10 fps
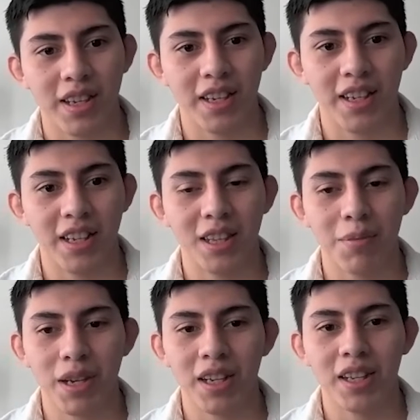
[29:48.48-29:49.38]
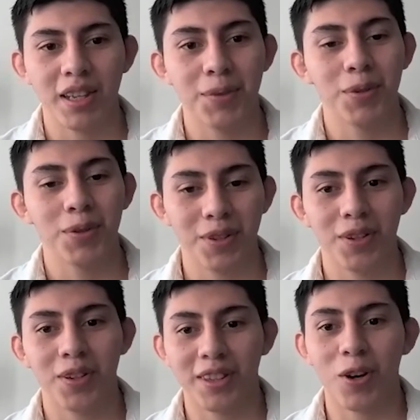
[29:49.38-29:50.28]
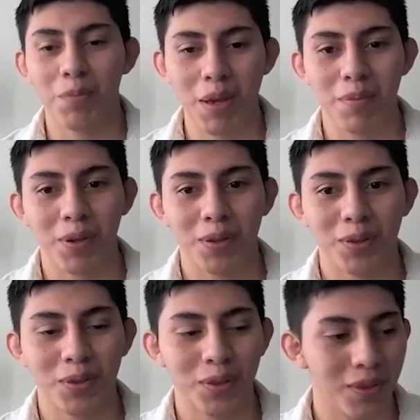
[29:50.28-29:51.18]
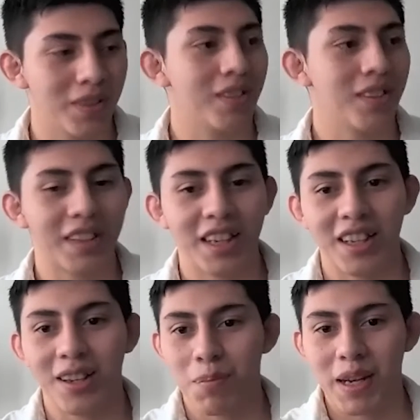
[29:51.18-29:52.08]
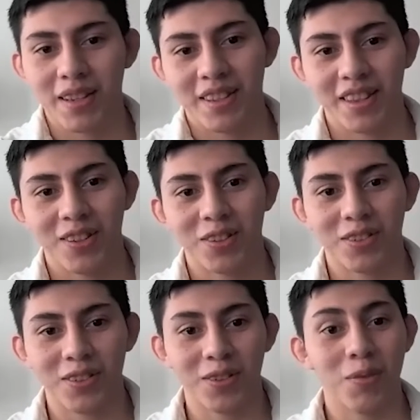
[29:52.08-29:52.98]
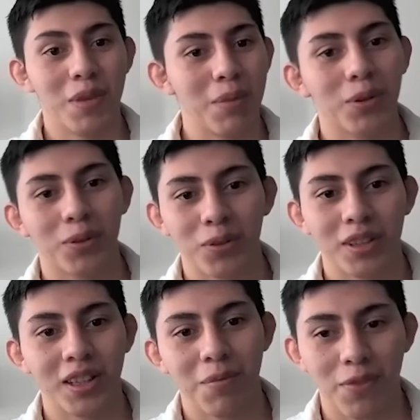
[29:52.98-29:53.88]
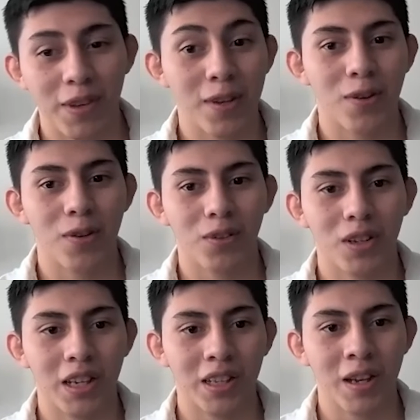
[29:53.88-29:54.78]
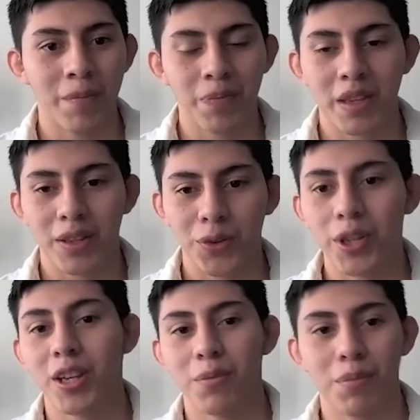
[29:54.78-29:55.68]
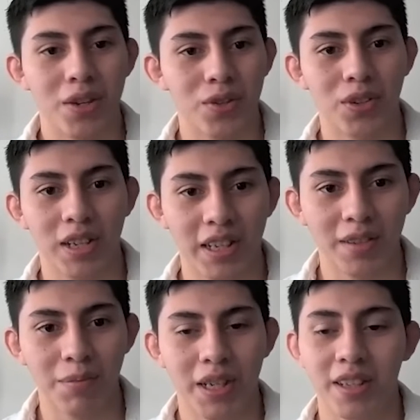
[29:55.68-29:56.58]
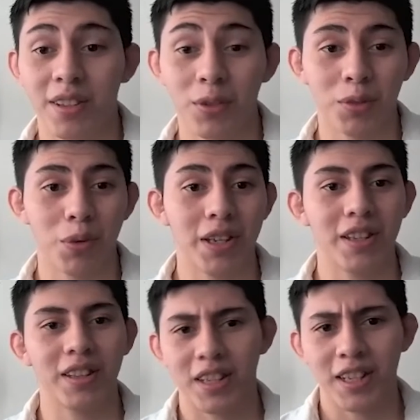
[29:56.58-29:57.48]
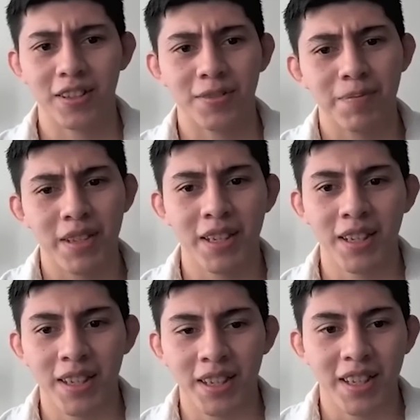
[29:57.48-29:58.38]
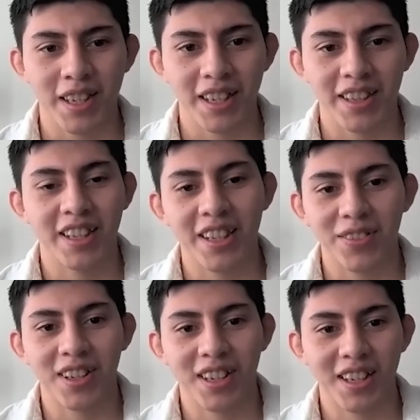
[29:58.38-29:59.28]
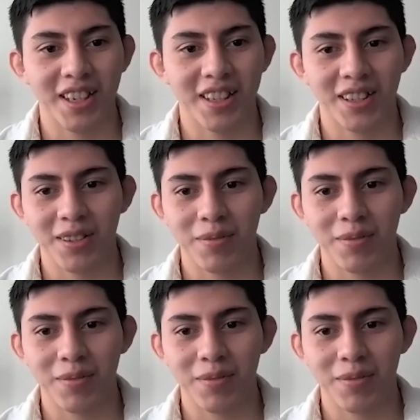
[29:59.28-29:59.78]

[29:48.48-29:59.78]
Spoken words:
And at the beginning, he would, you know, tell people to stand at a place and just, you know, be able to see that figure, you know, like three-dimensionally, because he was breaking the glass. And then he was like,